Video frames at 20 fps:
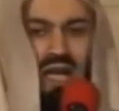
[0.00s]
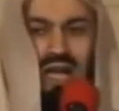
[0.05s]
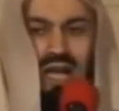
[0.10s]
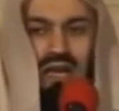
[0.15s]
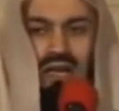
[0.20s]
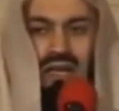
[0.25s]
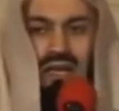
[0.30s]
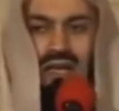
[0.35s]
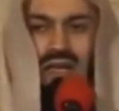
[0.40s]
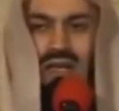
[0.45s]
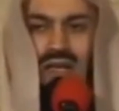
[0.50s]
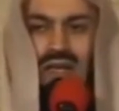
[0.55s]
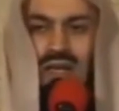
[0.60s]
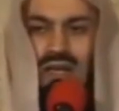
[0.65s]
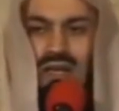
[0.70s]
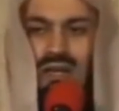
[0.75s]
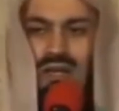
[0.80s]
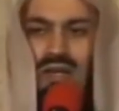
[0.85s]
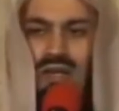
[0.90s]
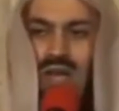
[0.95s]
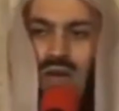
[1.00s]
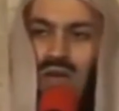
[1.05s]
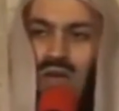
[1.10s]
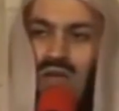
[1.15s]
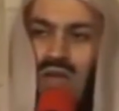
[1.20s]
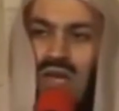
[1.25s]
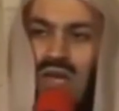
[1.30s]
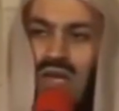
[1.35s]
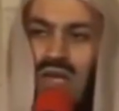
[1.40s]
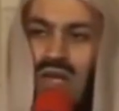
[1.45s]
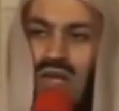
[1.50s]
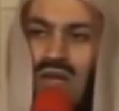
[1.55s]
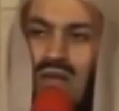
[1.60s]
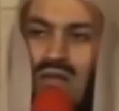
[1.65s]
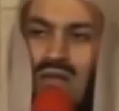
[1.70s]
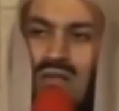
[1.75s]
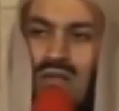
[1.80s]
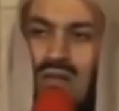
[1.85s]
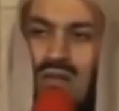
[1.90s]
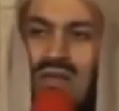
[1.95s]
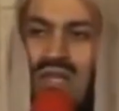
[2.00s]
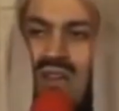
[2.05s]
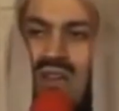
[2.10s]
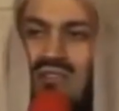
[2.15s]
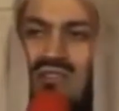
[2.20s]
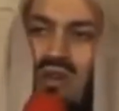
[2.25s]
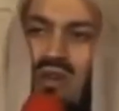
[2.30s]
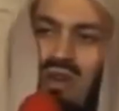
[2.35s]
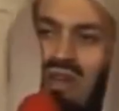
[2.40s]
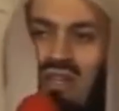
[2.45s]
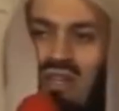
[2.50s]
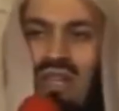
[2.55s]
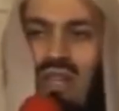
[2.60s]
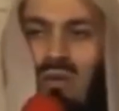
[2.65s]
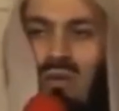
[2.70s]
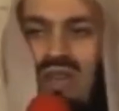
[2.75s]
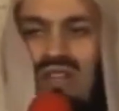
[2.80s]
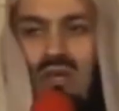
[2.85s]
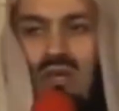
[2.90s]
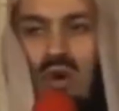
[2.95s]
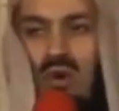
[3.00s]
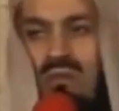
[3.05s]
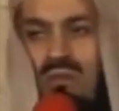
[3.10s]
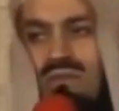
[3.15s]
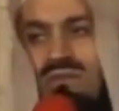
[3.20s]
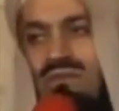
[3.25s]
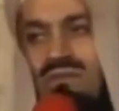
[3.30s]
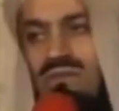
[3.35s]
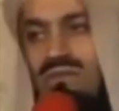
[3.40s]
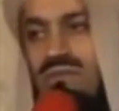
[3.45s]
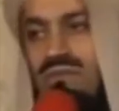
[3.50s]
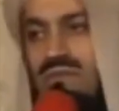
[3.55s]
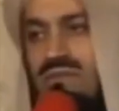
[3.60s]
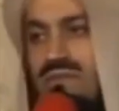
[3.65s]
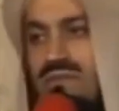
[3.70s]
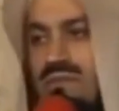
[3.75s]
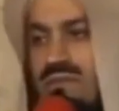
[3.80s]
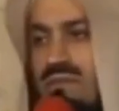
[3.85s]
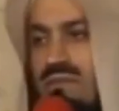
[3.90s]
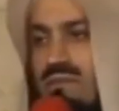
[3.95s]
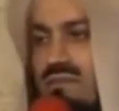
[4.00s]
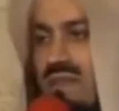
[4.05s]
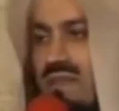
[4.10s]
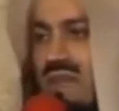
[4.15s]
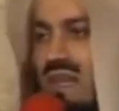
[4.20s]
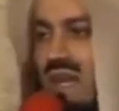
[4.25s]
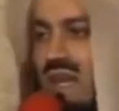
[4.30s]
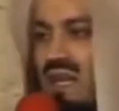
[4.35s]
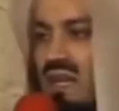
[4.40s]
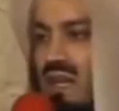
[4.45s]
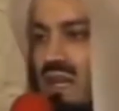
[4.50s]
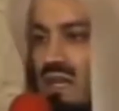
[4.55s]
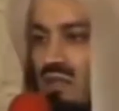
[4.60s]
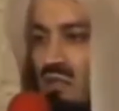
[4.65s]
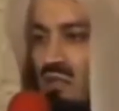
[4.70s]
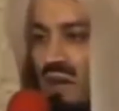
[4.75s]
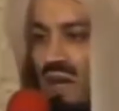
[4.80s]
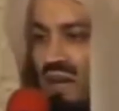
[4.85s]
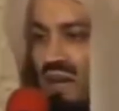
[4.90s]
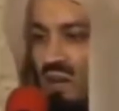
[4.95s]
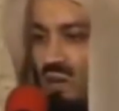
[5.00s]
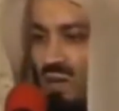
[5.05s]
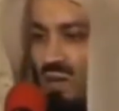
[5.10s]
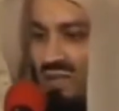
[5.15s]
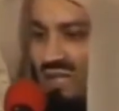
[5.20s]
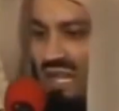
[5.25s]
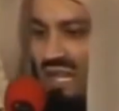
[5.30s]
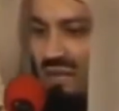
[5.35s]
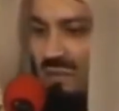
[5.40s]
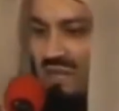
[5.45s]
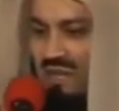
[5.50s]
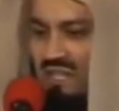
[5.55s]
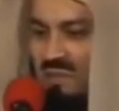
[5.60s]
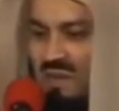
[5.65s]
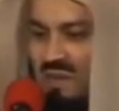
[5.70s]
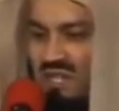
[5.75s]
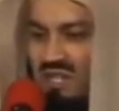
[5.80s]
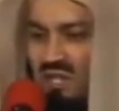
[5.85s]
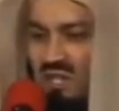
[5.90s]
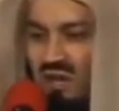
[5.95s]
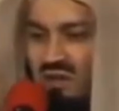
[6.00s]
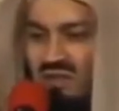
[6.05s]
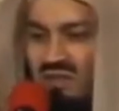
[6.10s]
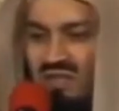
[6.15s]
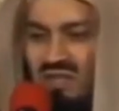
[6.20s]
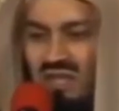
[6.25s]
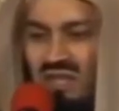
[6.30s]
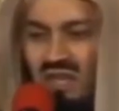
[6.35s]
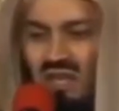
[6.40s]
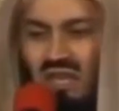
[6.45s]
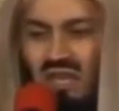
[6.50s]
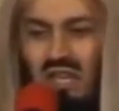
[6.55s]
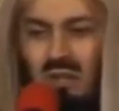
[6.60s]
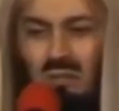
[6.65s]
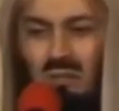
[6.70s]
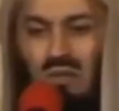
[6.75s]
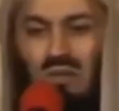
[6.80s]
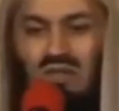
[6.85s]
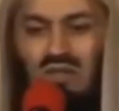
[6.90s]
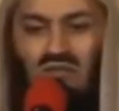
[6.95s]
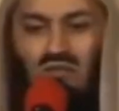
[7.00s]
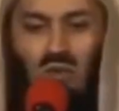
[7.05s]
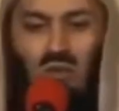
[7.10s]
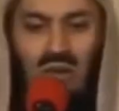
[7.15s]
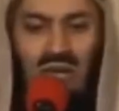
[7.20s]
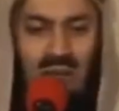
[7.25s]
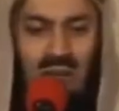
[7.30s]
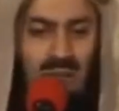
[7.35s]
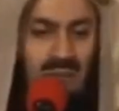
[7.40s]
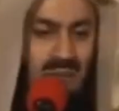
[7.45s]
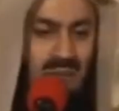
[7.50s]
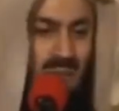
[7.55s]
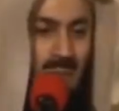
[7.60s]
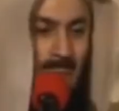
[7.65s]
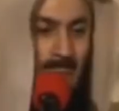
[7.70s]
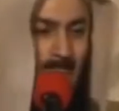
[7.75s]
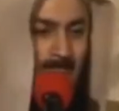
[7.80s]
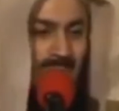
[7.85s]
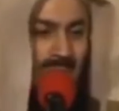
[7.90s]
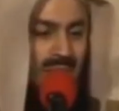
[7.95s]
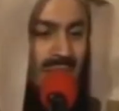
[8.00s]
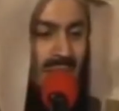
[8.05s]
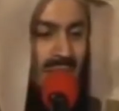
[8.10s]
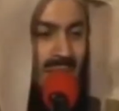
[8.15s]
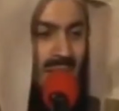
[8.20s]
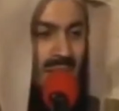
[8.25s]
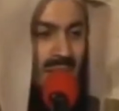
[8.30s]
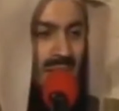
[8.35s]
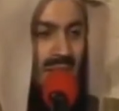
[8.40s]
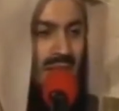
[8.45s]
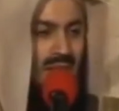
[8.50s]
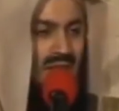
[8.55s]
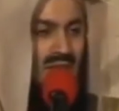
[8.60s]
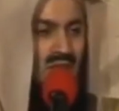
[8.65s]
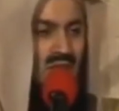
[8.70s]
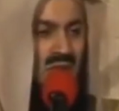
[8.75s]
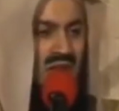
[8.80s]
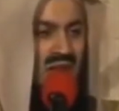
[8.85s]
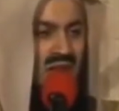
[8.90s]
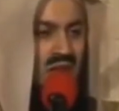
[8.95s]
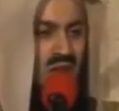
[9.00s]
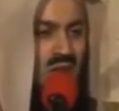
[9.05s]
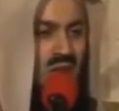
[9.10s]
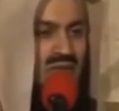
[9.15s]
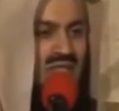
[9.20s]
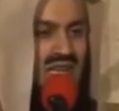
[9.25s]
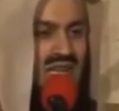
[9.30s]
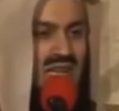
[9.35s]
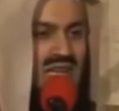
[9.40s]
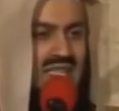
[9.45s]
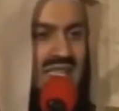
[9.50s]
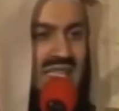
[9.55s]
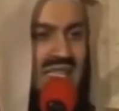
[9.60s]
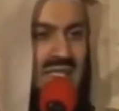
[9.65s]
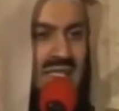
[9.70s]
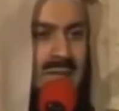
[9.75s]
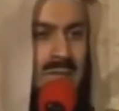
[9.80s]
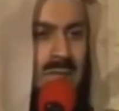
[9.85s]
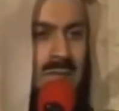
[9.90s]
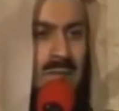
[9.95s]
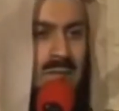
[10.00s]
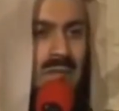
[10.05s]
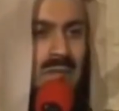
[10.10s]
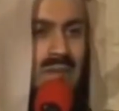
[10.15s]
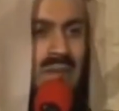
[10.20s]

and they took their flock and they went home. And Allah subhanahu wa ta'ala makes mention of this in a beautiful way. Allah subhanahu wa ta'ala says,